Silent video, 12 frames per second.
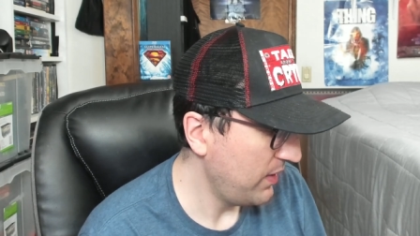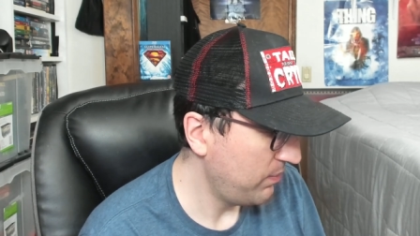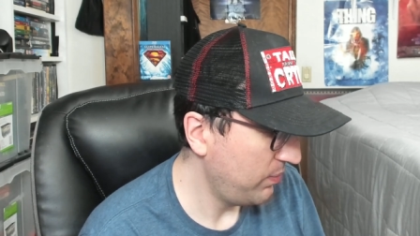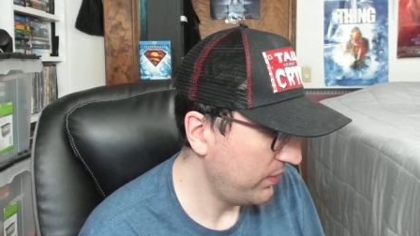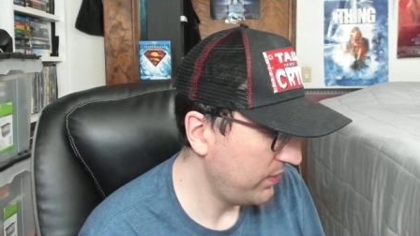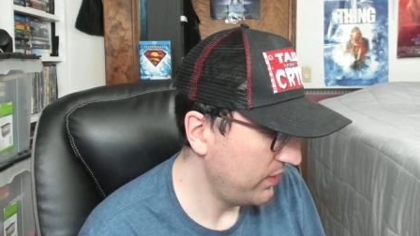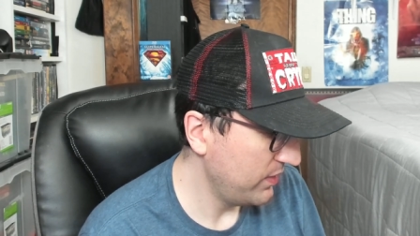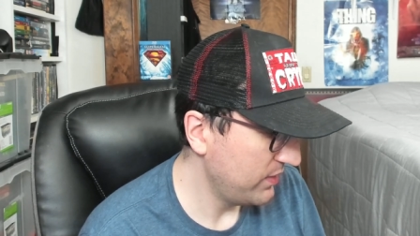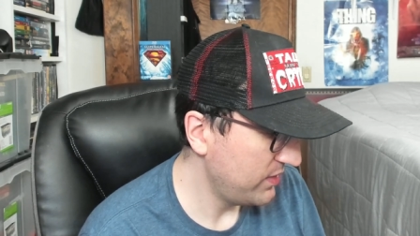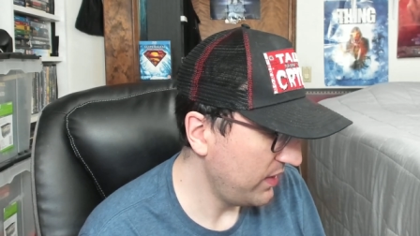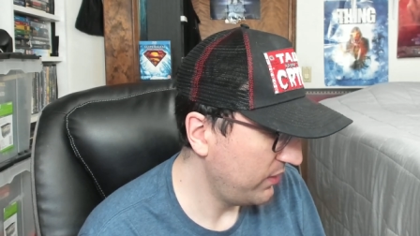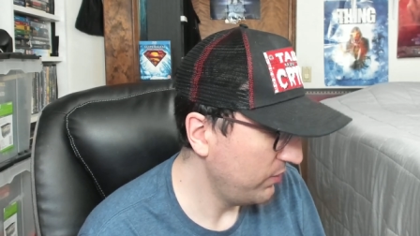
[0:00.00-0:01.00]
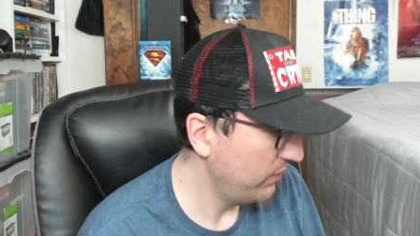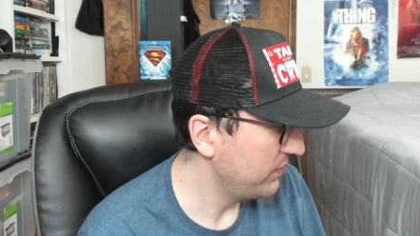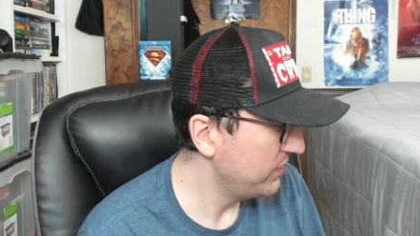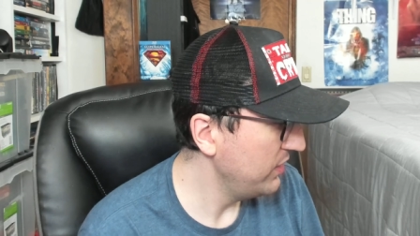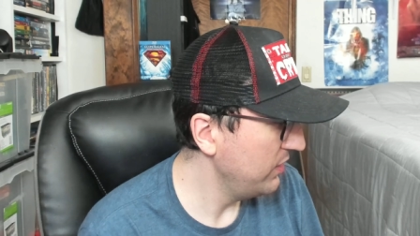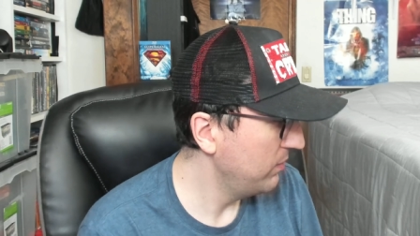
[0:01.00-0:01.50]
up with the cycle of
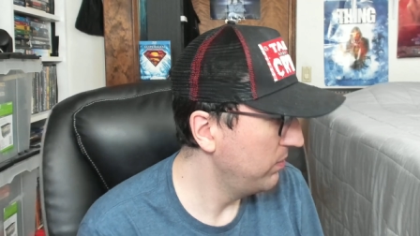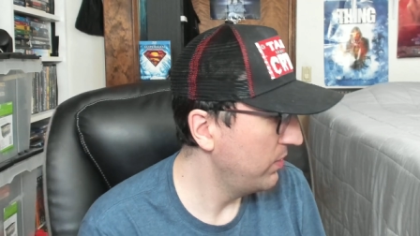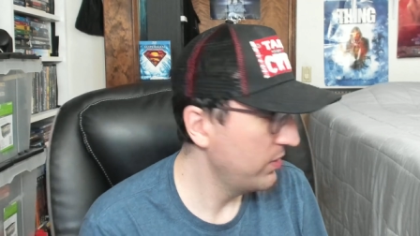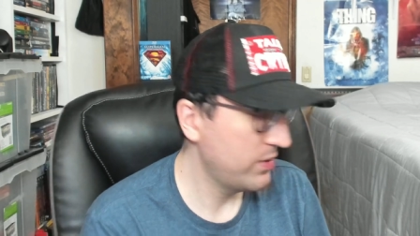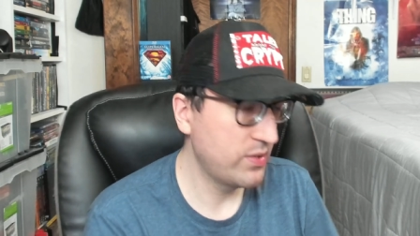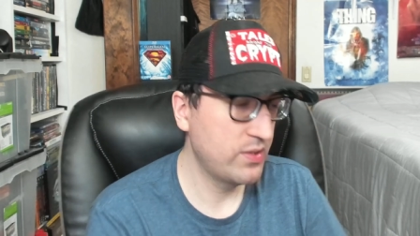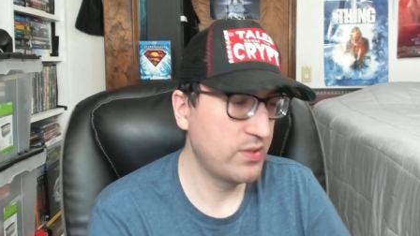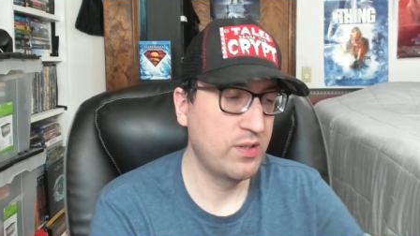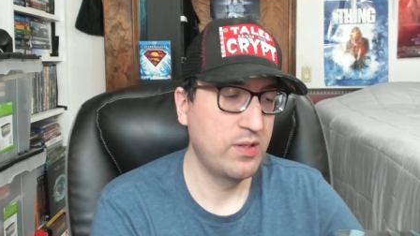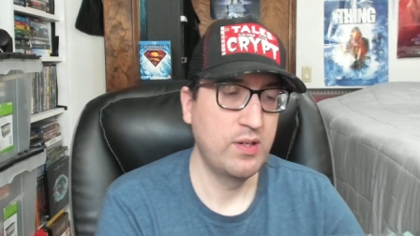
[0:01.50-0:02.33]
Steelbooks.